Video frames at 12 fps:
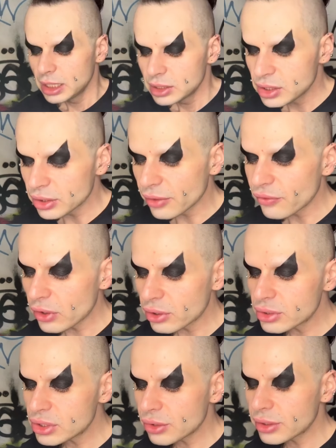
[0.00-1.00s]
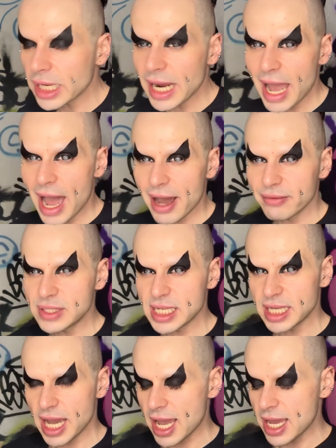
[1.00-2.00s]
So the photo shoot that I have
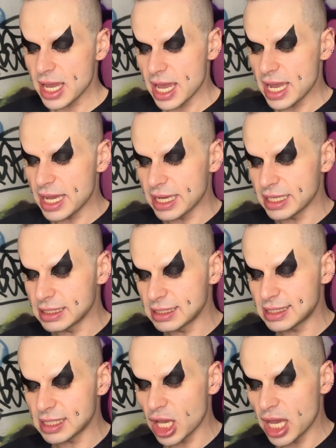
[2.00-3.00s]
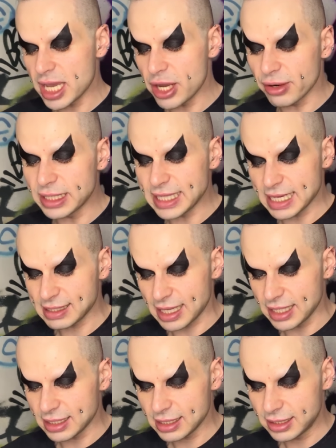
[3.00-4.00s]
today is
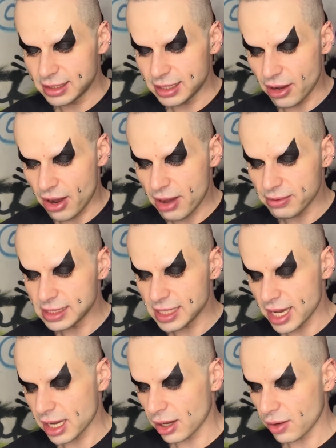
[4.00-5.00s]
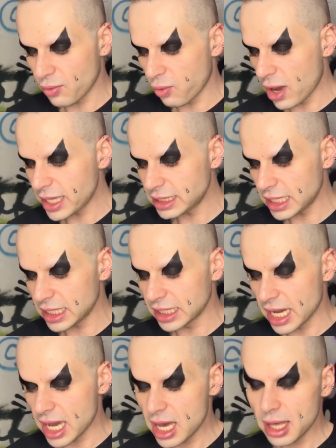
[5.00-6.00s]
iridescent. Now, I was like, what in
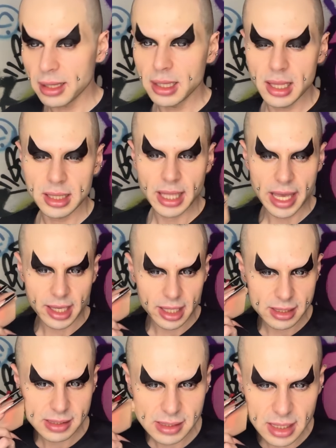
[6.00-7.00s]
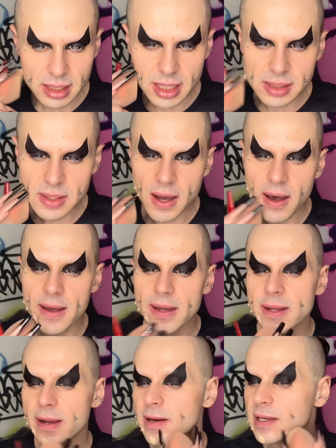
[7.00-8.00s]
the hell? Like, Cynthia Dahl
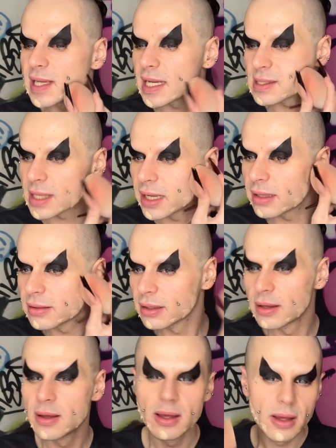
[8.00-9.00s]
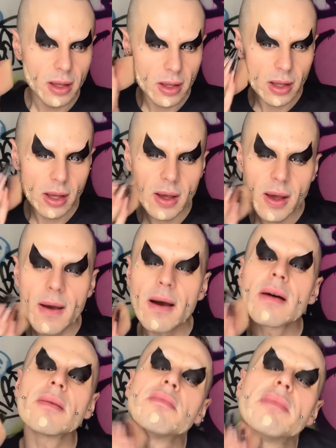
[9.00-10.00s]
and iridescent.
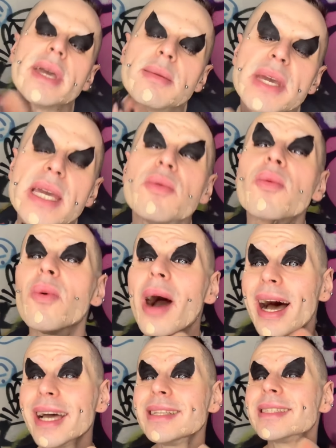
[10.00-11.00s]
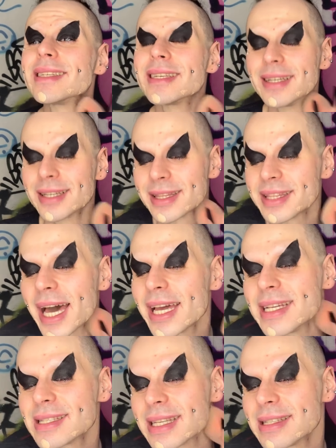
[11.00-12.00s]
Baby, what? That
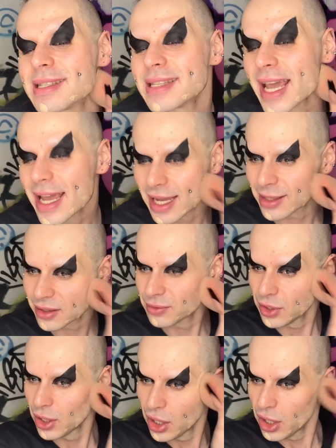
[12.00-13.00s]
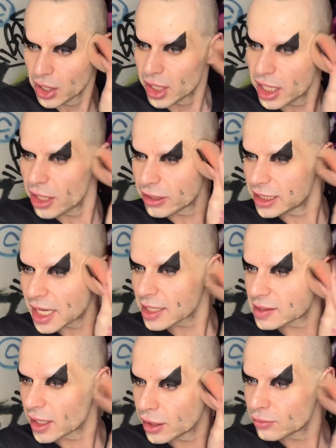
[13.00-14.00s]
is insane.
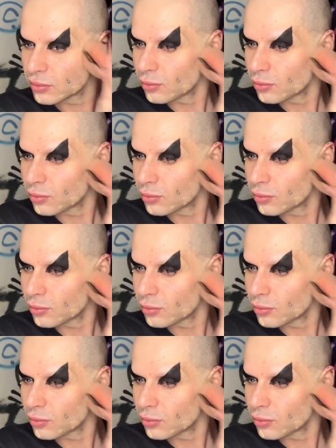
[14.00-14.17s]
Iridescent.